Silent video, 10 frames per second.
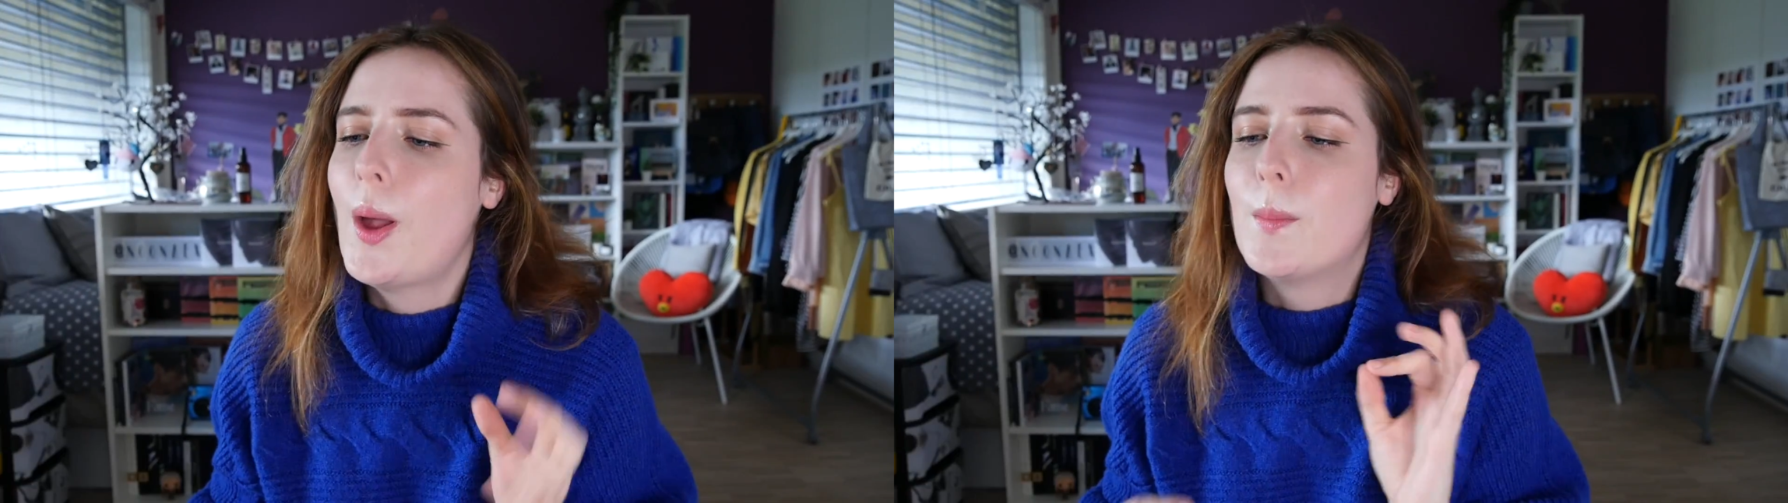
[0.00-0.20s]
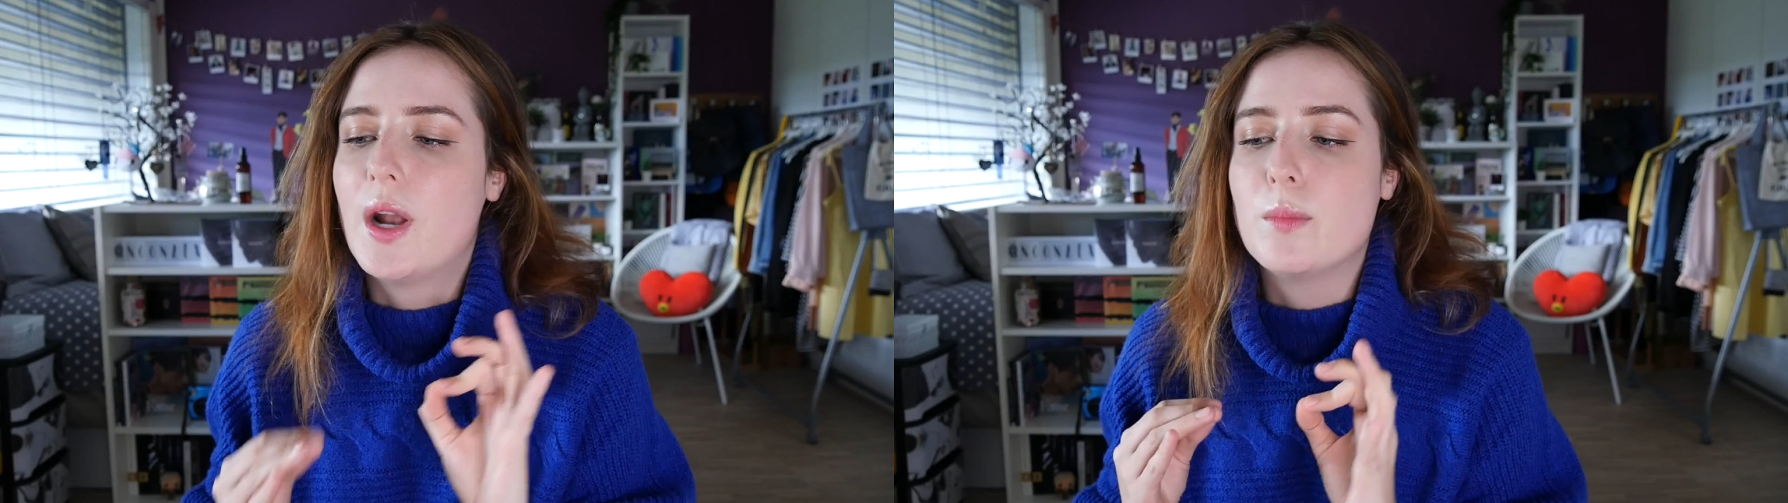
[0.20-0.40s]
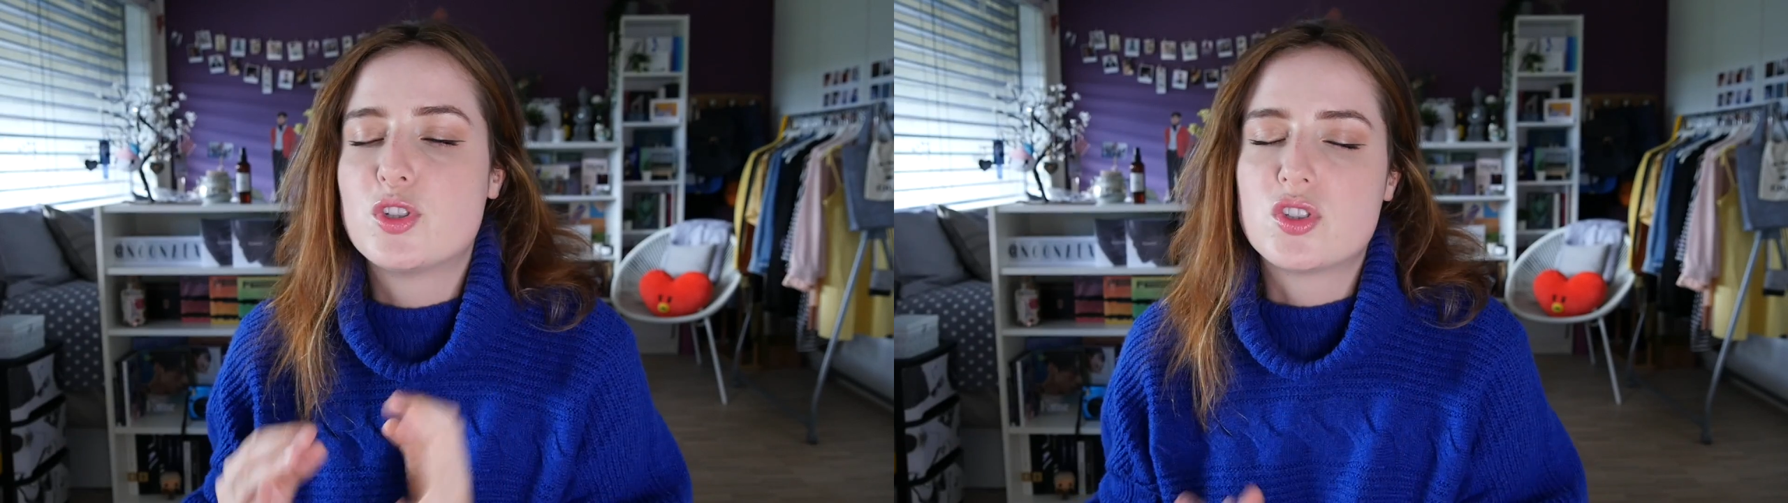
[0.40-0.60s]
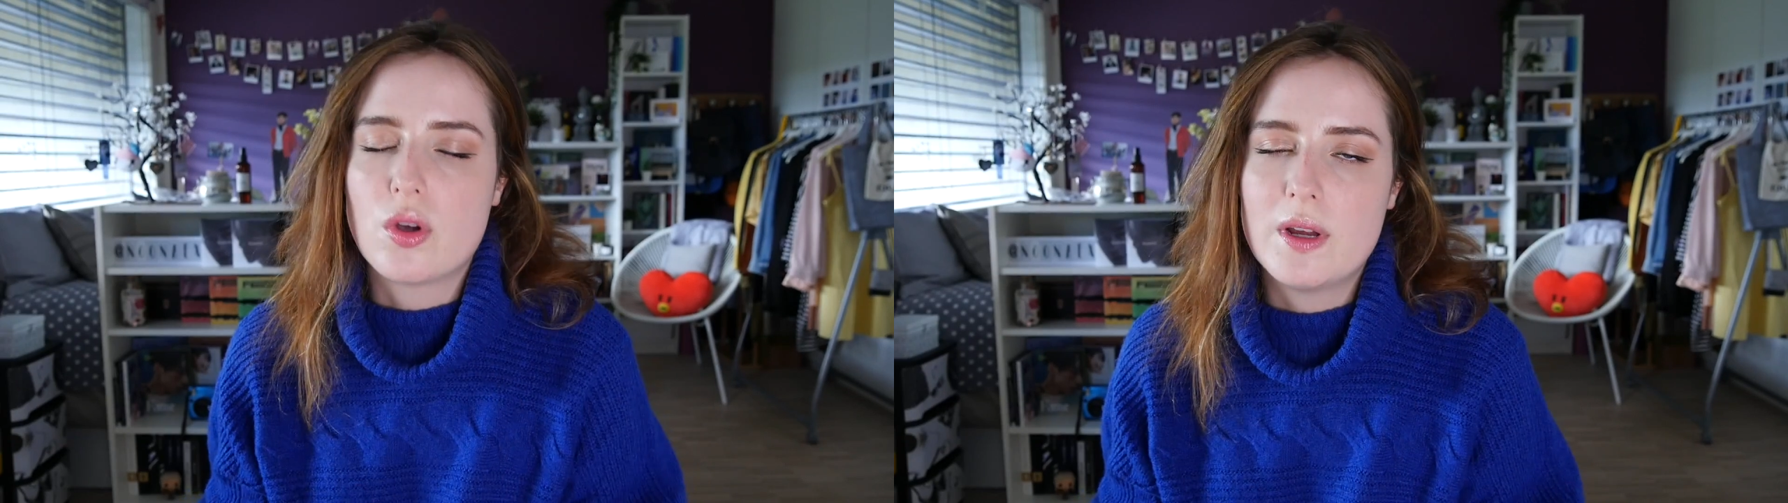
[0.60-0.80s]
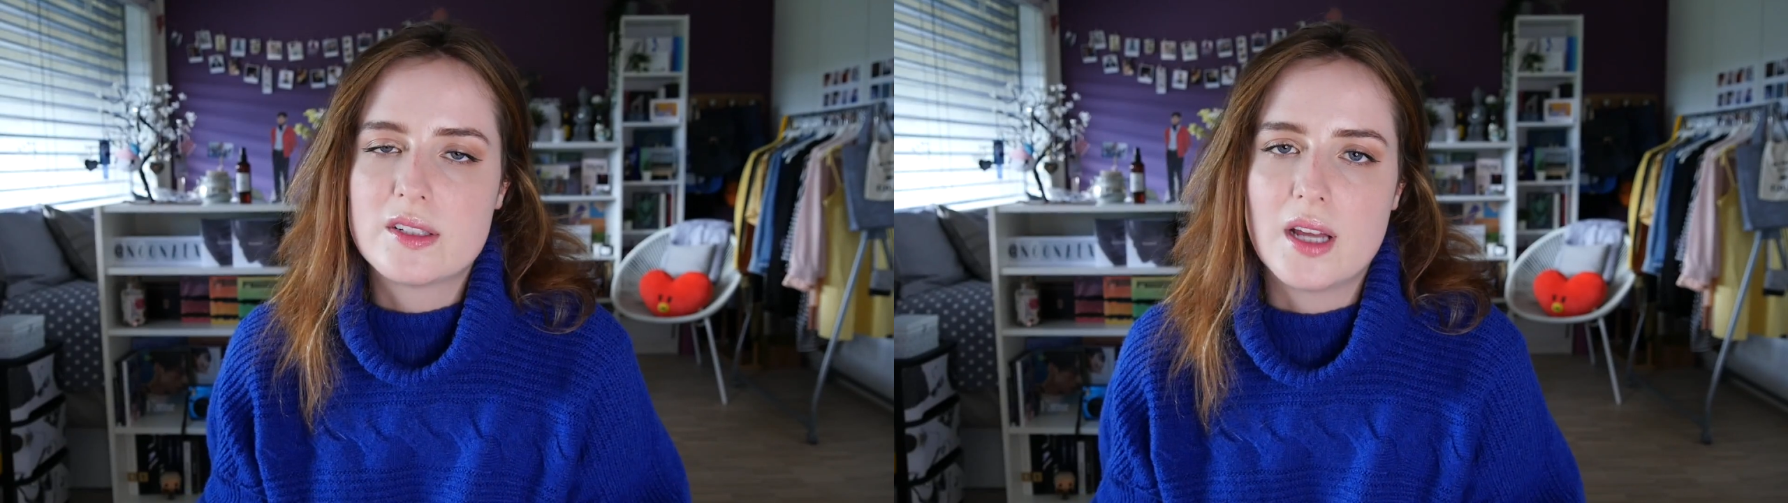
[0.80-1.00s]
but I'm so
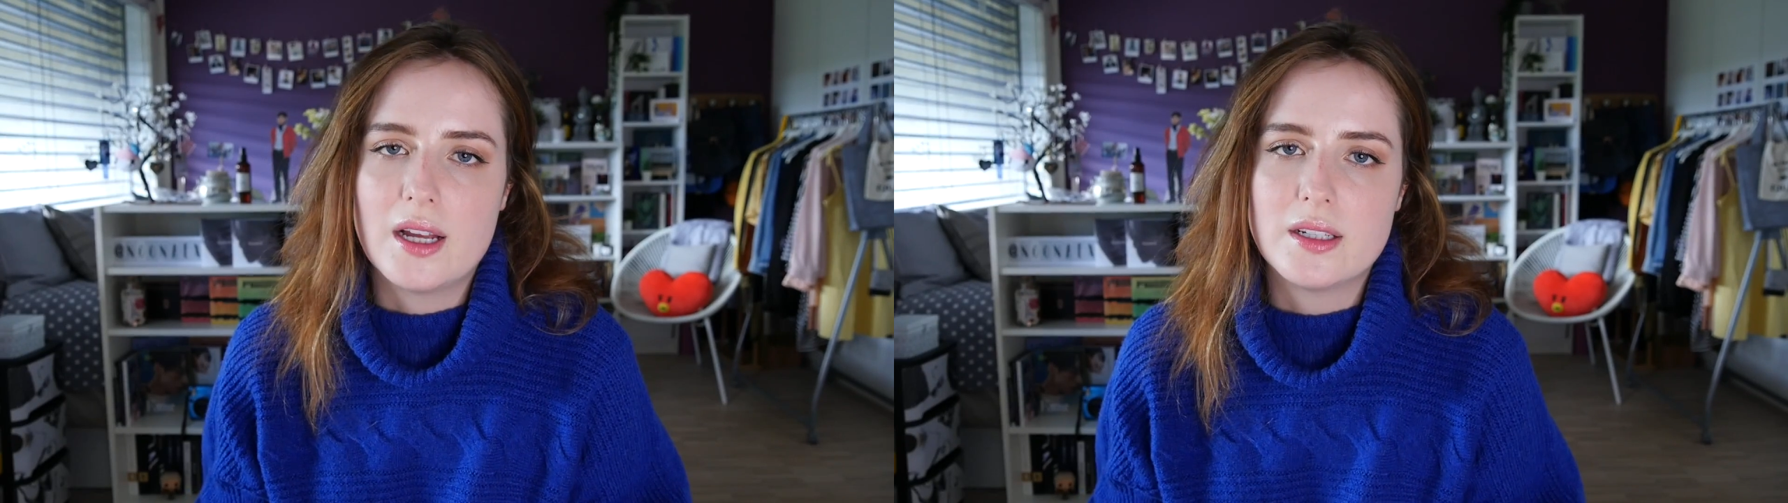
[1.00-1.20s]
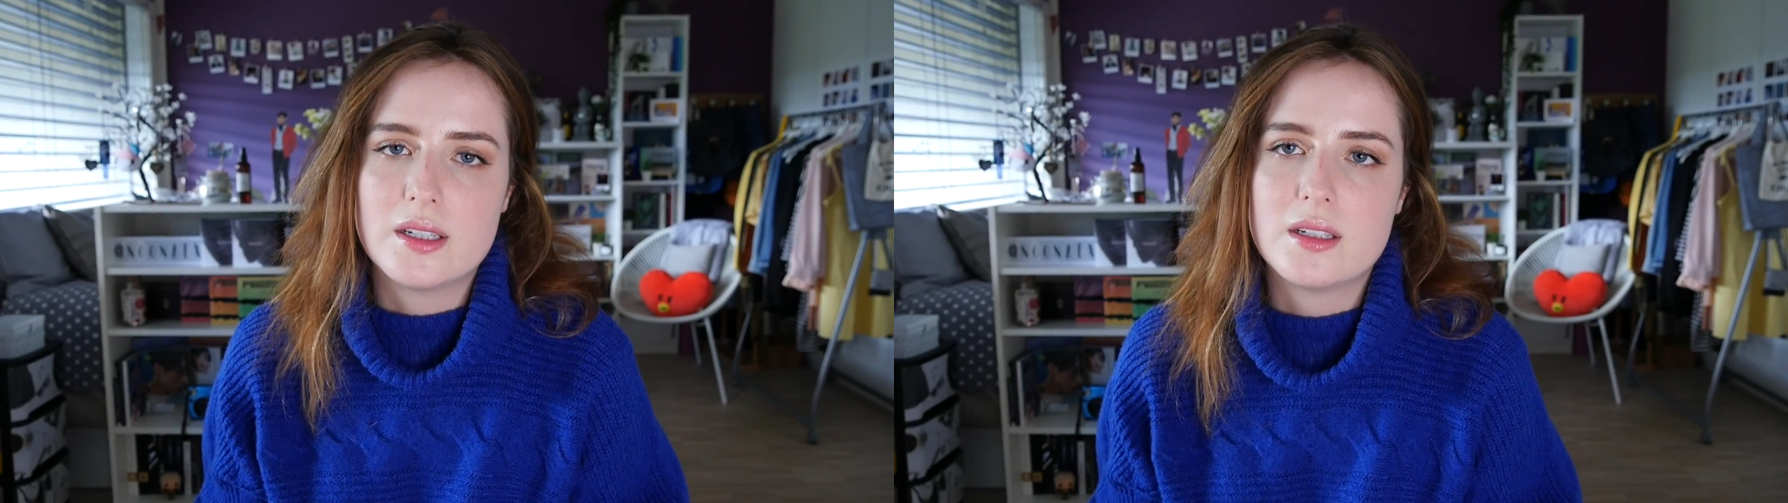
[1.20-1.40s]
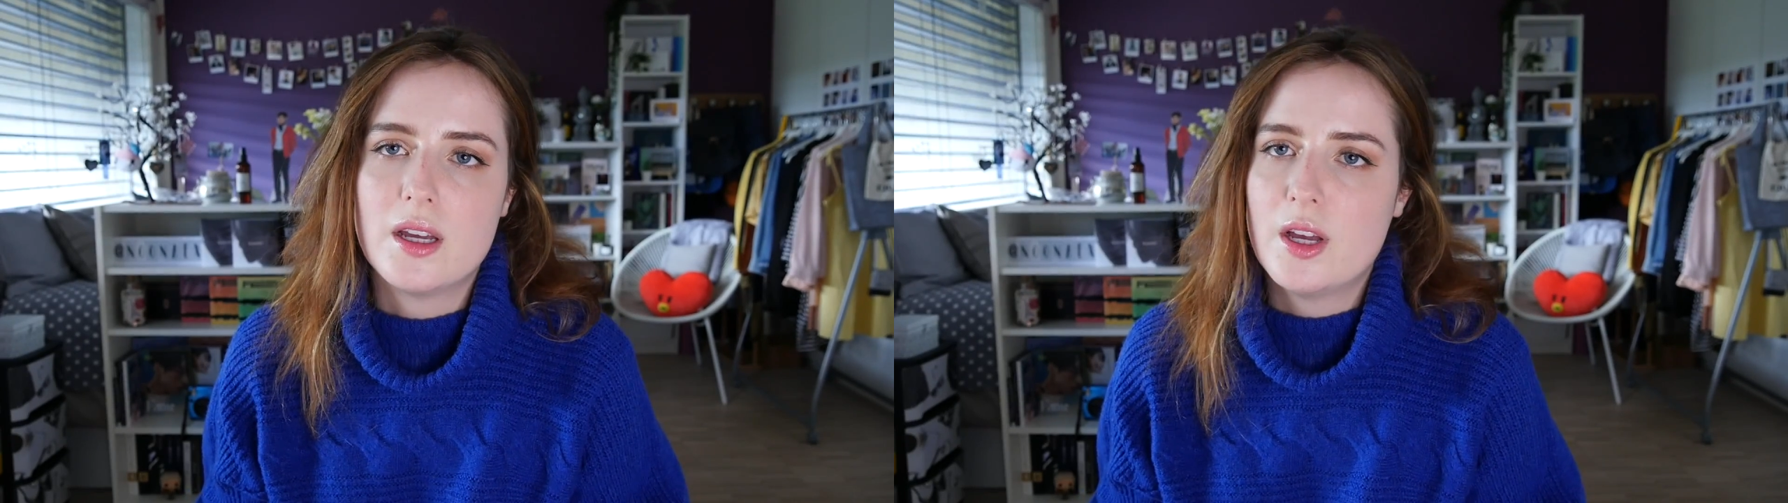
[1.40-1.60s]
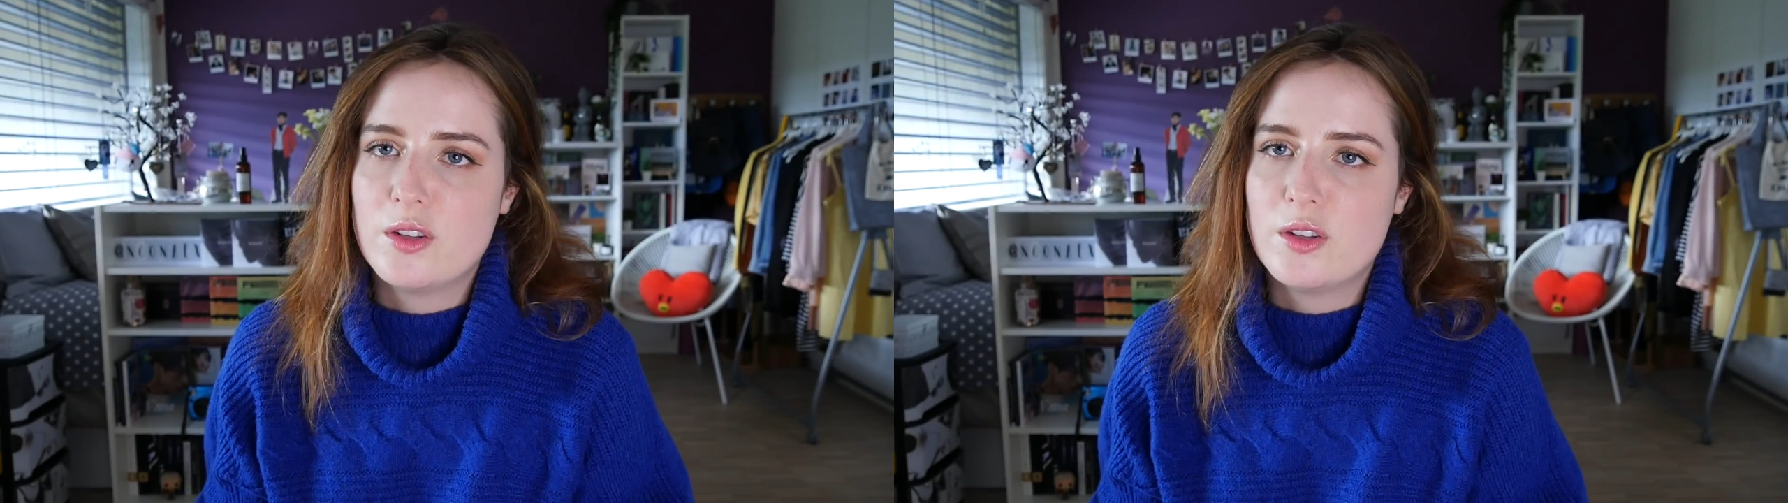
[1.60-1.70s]
excited